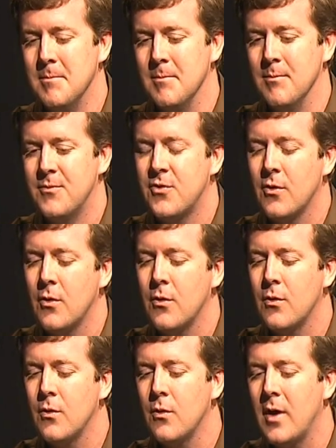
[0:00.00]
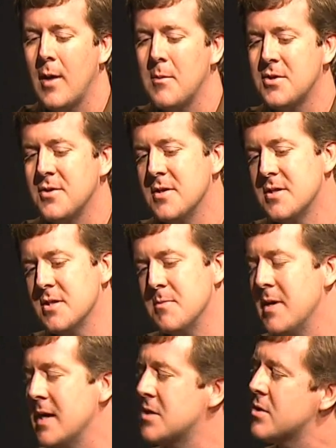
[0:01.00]
So how much of this is
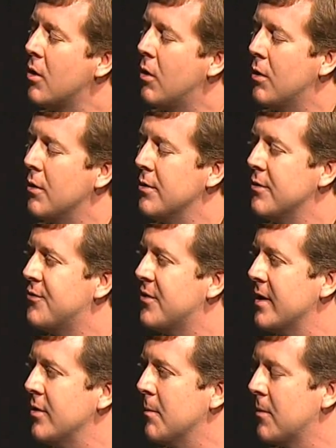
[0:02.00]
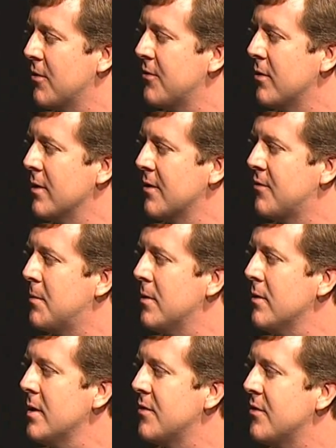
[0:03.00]
based on, say, your personal
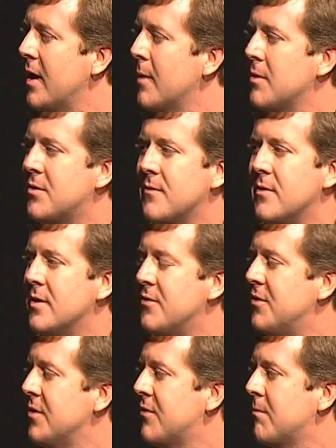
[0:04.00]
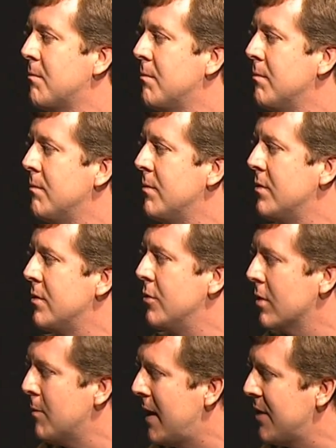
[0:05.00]
experience, and how much of it is just
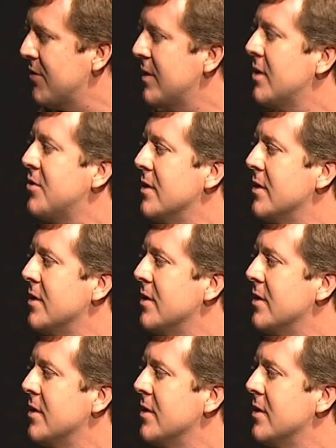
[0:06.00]
your imagination?